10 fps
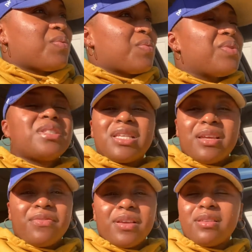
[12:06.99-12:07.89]
We'll see
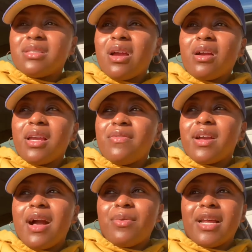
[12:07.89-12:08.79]
if Target even
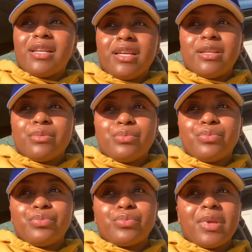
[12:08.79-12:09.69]
got what I need.
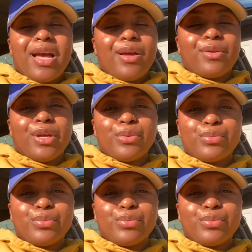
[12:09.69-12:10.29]
I don't know.